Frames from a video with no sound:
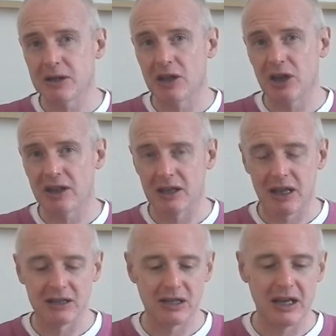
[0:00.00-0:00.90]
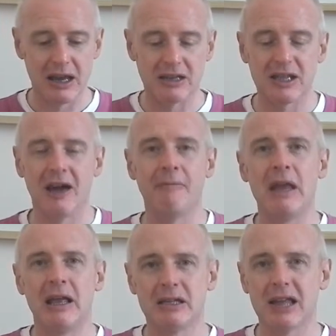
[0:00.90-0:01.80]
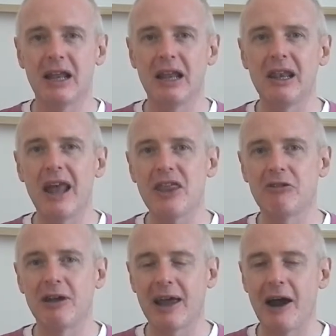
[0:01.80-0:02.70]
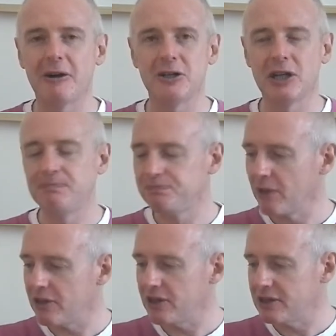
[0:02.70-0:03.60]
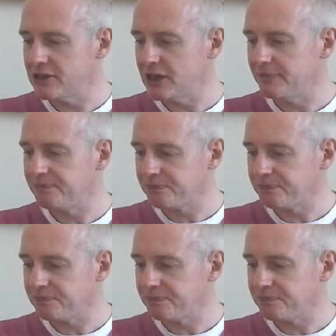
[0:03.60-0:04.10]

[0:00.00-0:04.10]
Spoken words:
and I think it's that slightly leathery character that